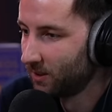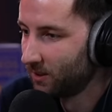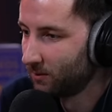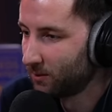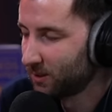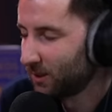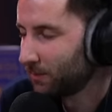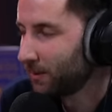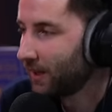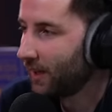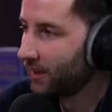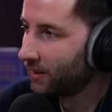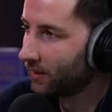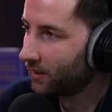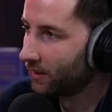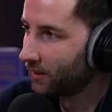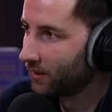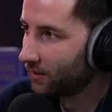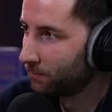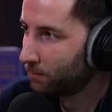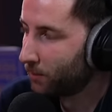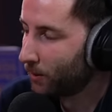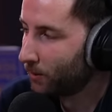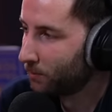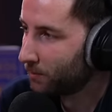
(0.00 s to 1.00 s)
Which I'm kind of
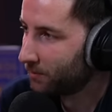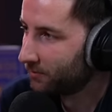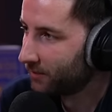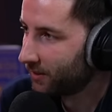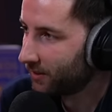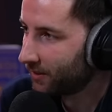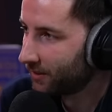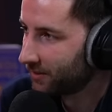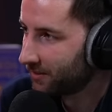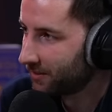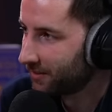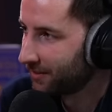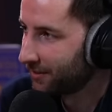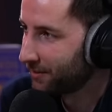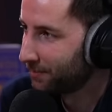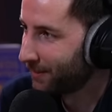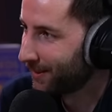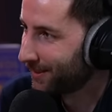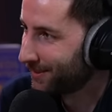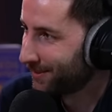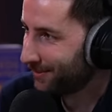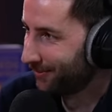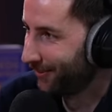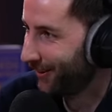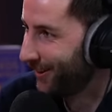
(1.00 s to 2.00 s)
glad Bournemouth didn't get to see the
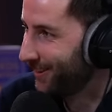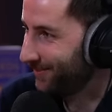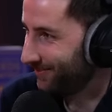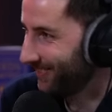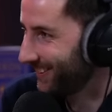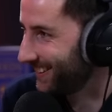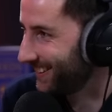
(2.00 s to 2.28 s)
best of him.